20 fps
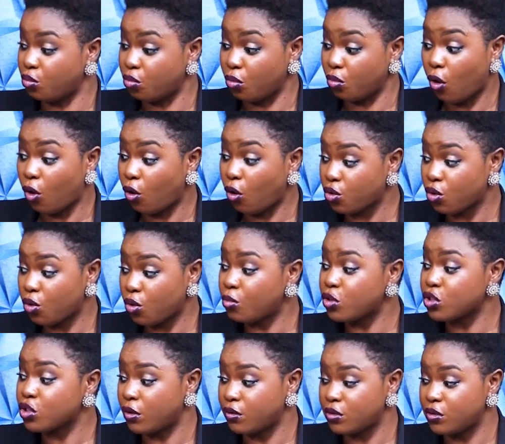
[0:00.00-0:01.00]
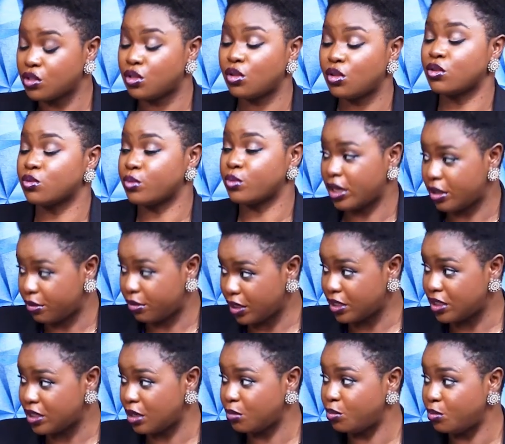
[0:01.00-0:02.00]
although most of these laws were
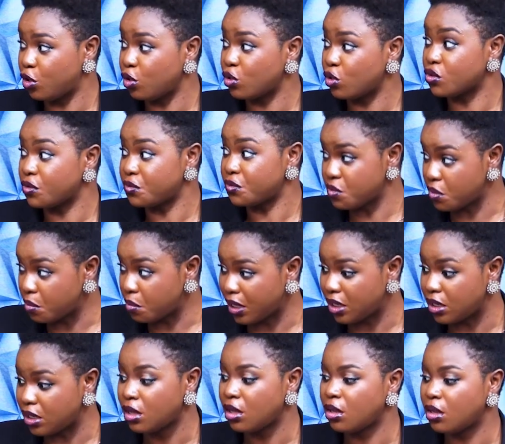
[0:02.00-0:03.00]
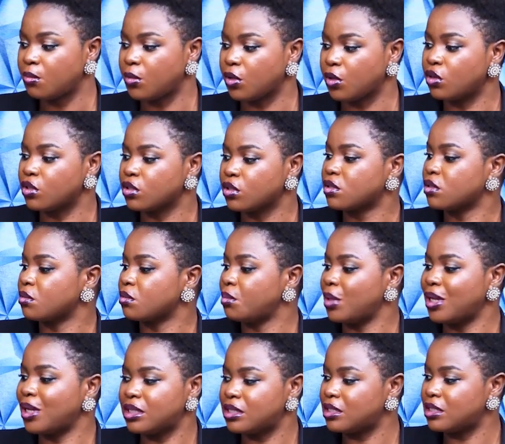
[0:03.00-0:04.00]
created because of women, because
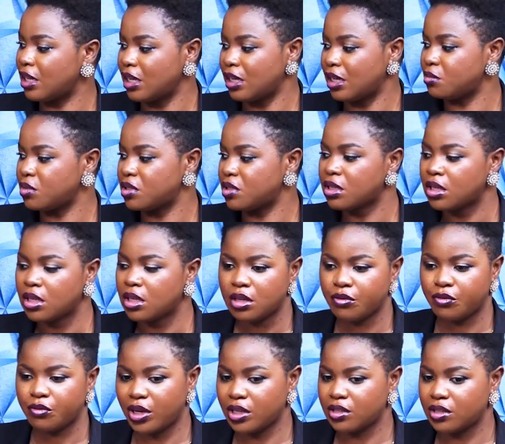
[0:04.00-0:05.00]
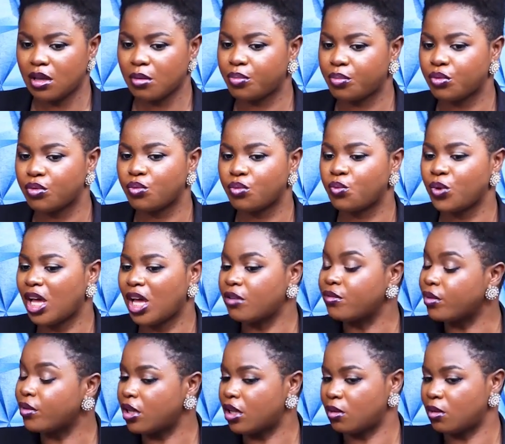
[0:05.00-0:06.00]
many times, for example, we
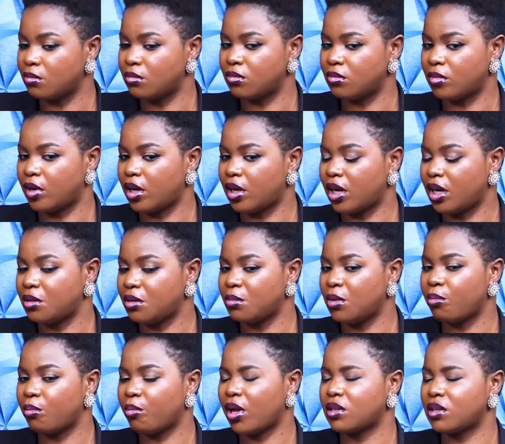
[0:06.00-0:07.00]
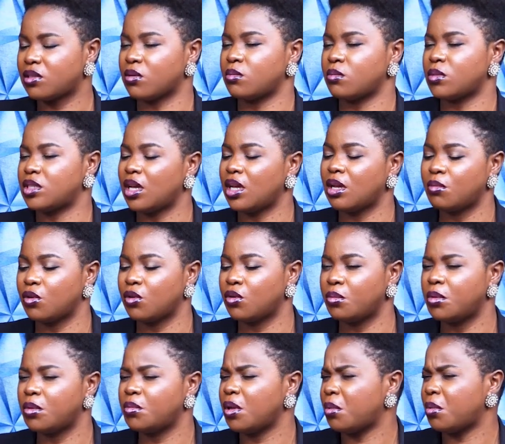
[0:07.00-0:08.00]
have I remember some time ago,
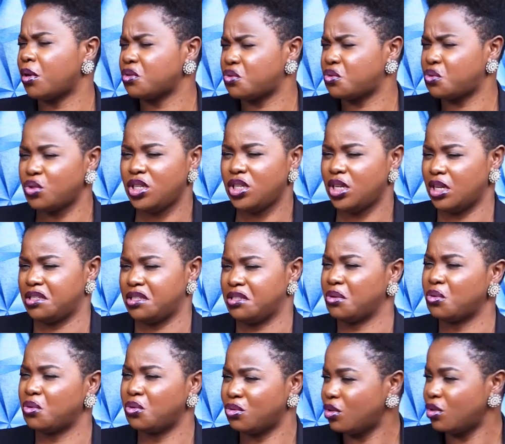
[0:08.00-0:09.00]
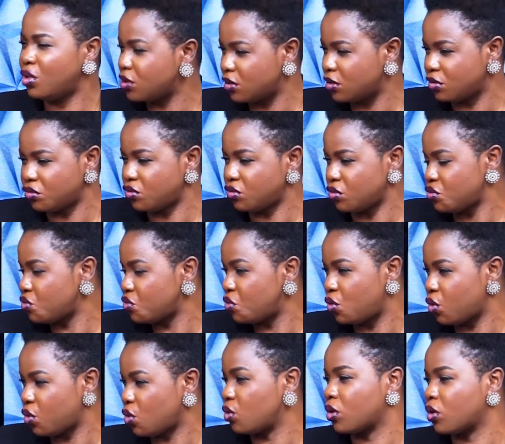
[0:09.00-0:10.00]
maybe about 2 years ago, not so
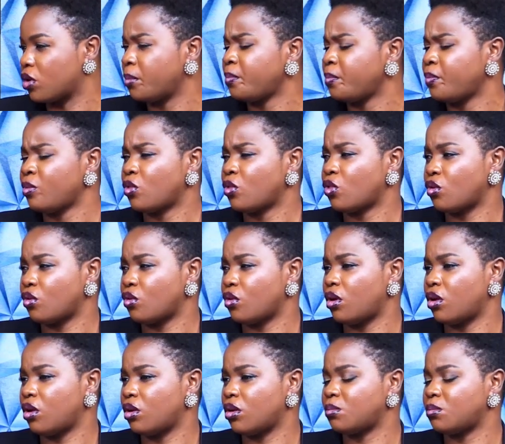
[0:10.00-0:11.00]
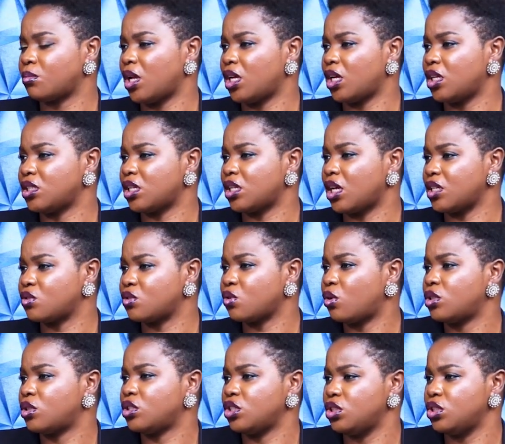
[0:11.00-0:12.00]
long, and I
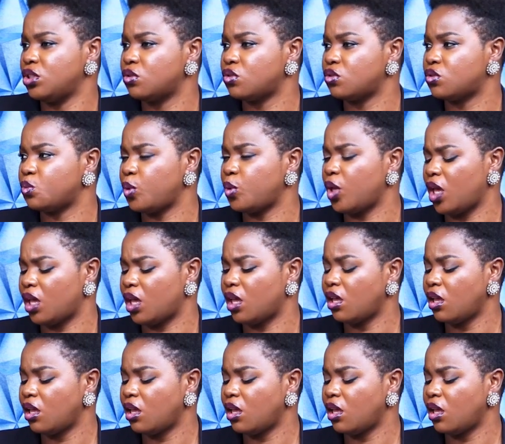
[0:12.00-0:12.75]
saw on the news where